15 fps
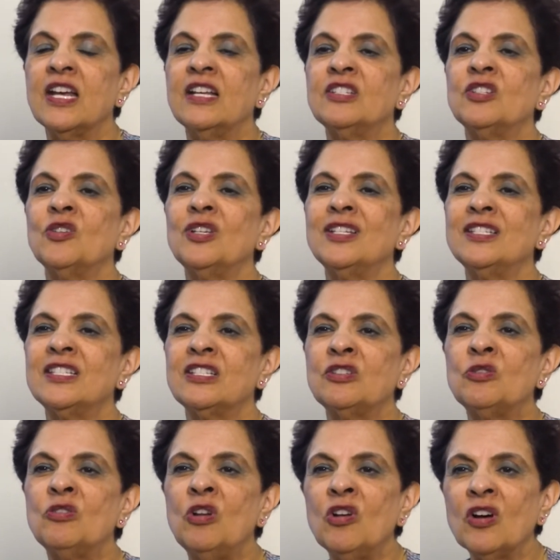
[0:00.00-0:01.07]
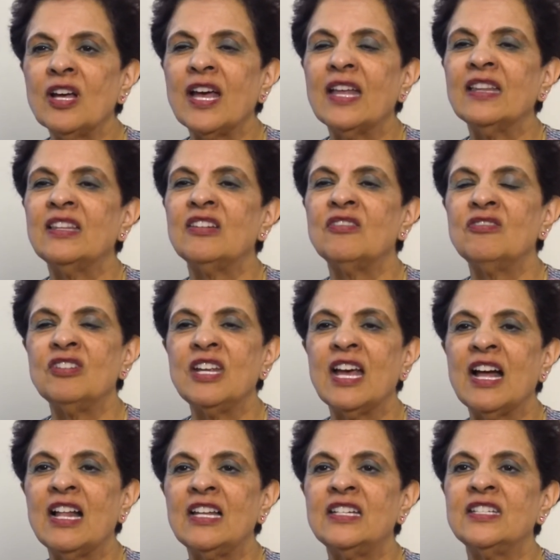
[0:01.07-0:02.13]
So it's to look at the
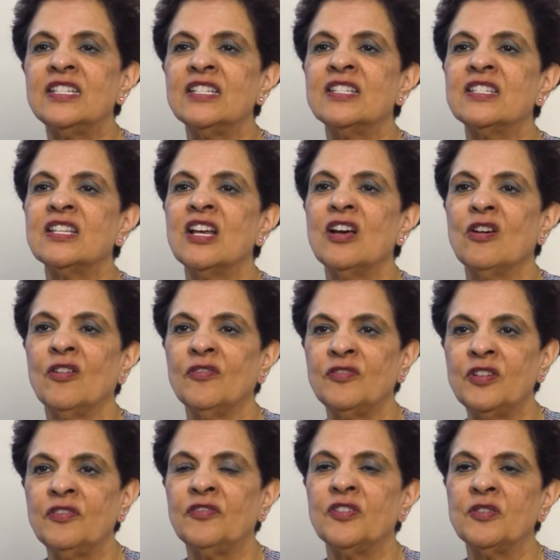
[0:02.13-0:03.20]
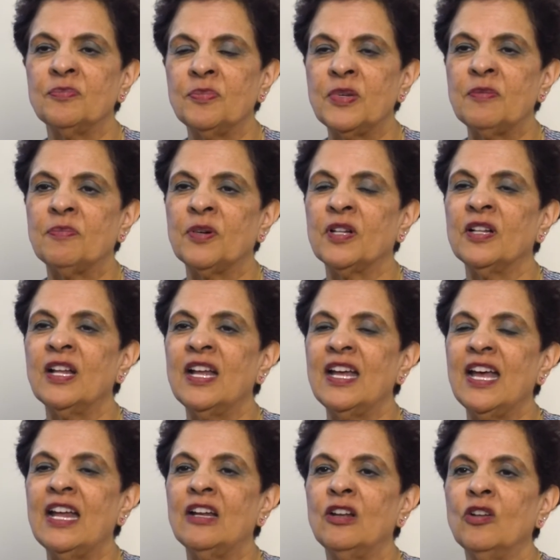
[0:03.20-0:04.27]
realities of different people
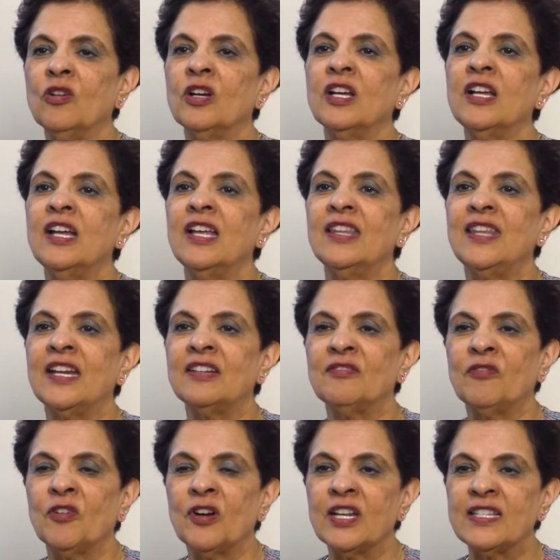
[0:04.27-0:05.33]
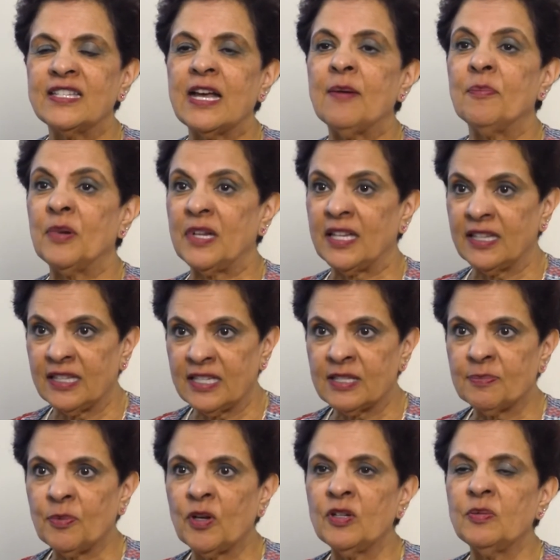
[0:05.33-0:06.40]
and look that, for example, at this
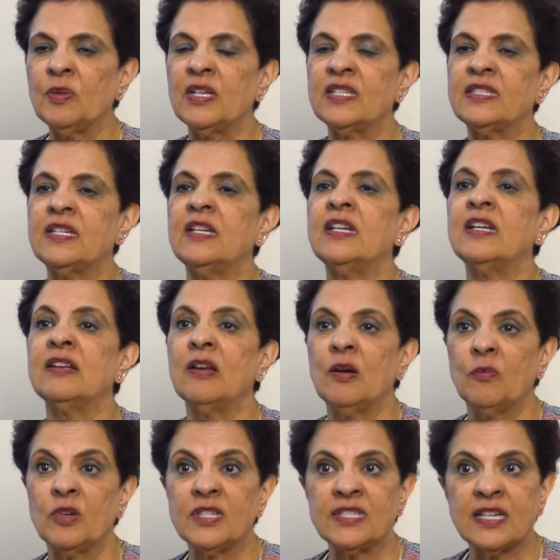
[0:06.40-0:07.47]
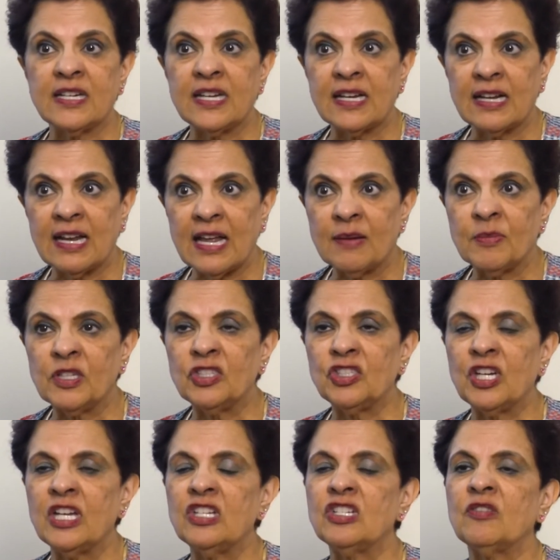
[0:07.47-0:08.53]
point we're studying climate
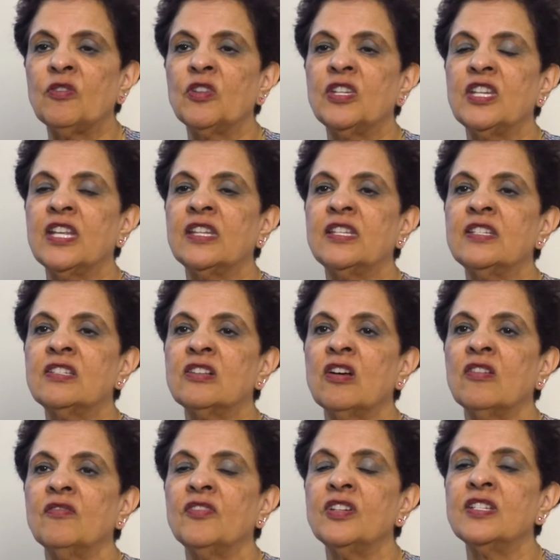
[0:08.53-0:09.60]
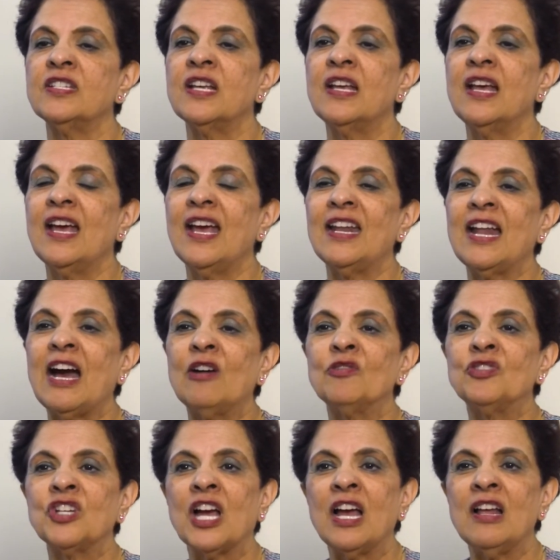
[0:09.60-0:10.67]
change at this conference and how
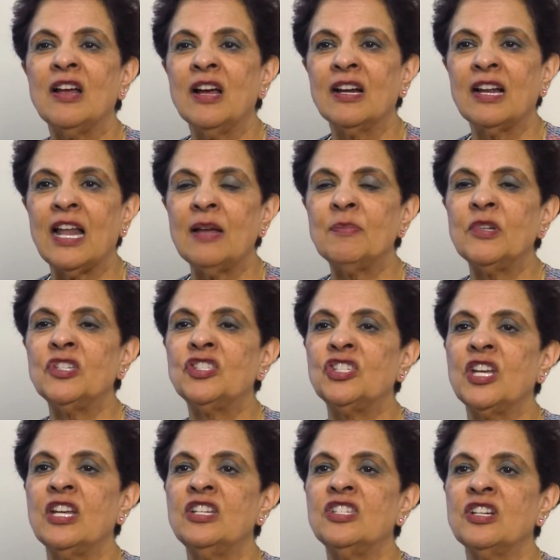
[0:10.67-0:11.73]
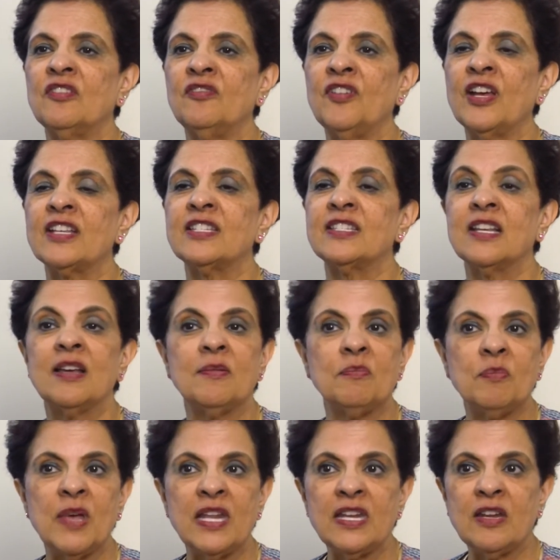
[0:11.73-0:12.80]
climate change affects
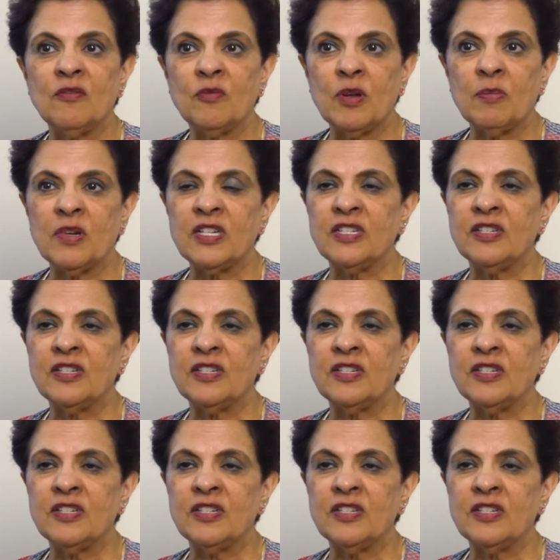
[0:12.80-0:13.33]
men and women